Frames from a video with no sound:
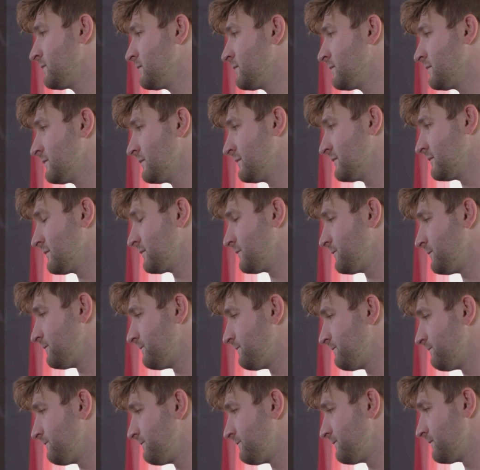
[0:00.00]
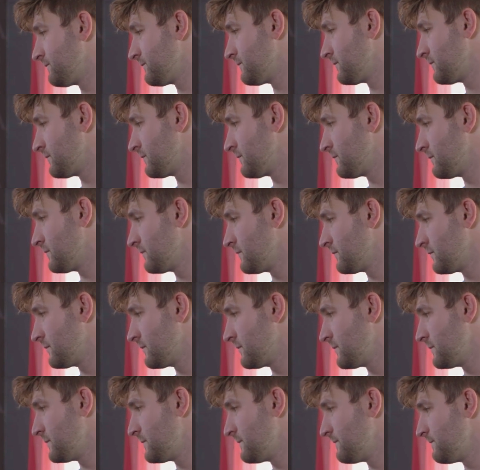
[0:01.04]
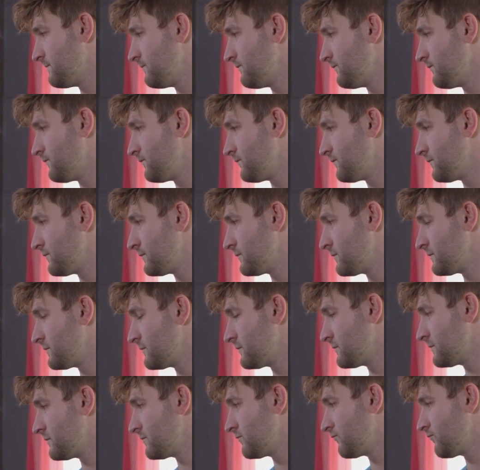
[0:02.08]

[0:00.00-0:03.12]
[no speech]